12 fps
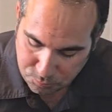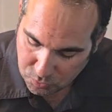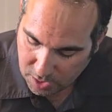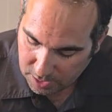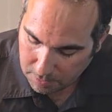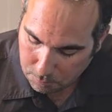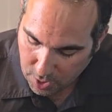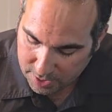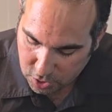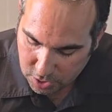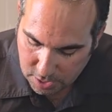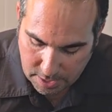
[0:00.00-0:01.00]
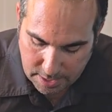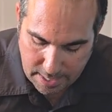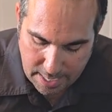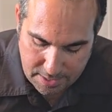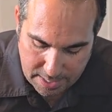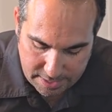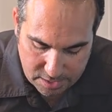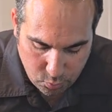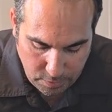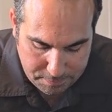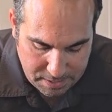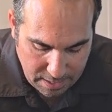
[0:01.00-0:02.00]
you got the brush and then it
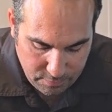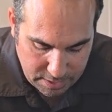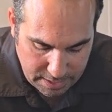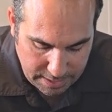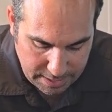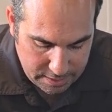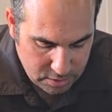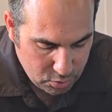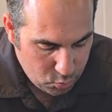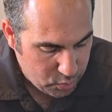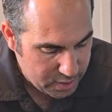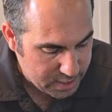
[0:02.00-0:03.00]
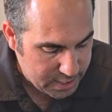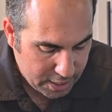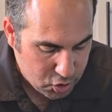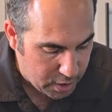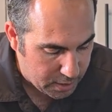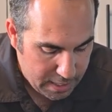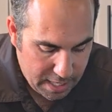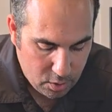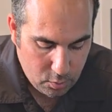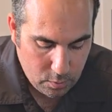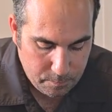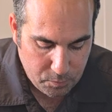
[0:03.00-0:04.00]
sweeps everything into the suction.
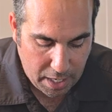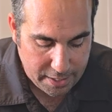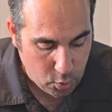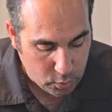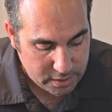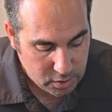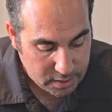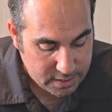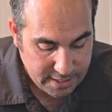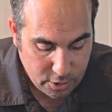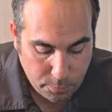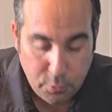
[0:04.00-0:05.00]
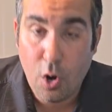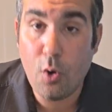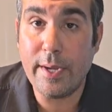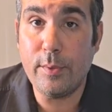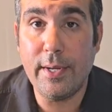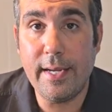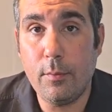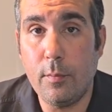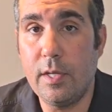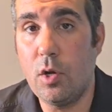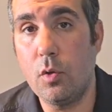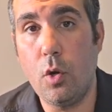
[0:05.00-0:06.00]
Now, I noticed on the Seagull Pro, and
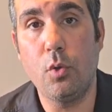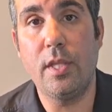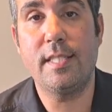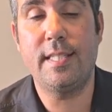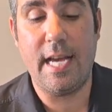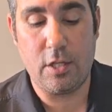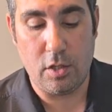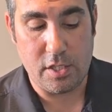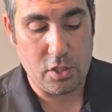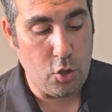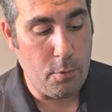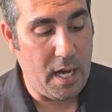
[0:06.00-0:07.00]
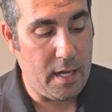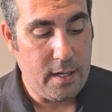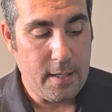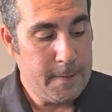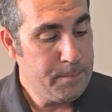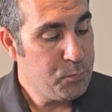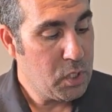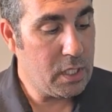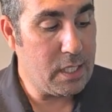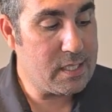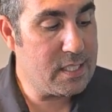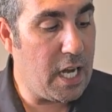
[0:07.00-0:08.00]
we don't know this yet on the Scuba,
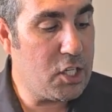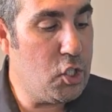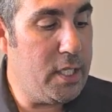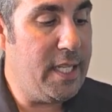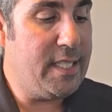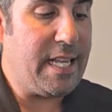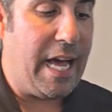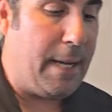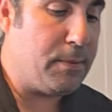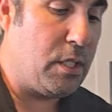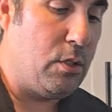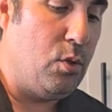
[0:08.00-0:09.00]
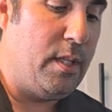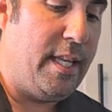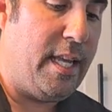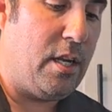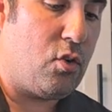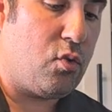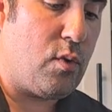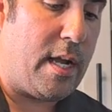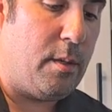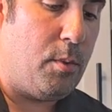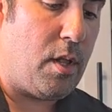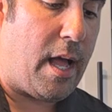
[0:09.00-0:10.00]
the suction is absolutely
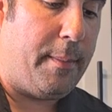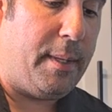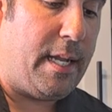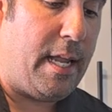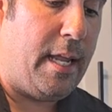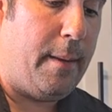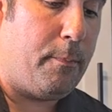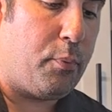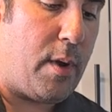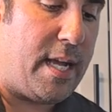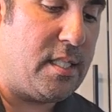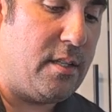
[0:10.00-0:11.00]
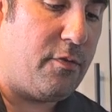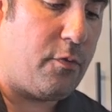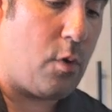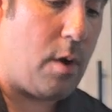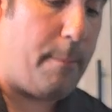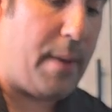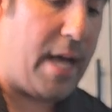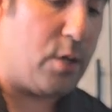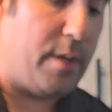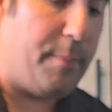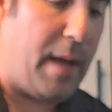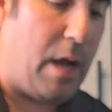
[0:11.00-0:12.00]
incredible. I mean, impressive for a
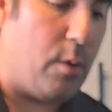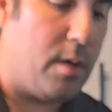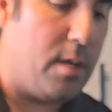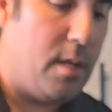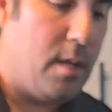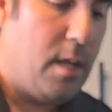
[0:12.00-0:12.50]
battery-powered